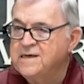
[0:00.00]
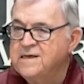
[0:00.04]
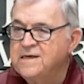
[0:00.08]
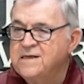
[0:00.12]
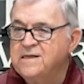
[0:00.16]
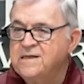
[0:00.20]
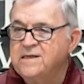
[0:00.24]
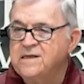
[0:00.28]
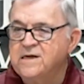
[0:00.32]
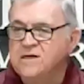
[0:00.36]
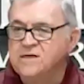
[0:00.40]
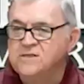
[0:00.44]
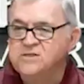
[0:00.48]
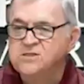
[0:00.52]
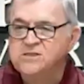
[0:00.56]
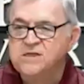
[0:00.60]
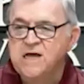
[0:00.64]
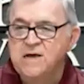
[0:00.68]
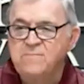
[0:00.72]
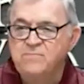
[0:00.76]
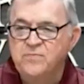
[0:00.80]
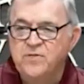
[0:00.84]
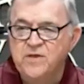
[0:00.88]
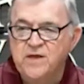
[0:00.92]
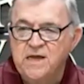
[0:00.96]
There's
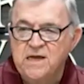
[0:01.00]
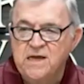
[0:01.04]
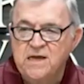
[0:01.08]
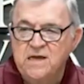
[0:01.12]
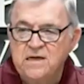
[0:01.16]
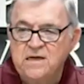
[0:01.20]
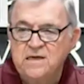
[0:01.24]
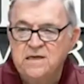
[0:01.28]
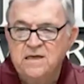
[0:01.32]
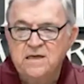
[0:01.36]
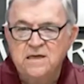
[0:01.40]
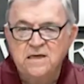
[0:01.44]
something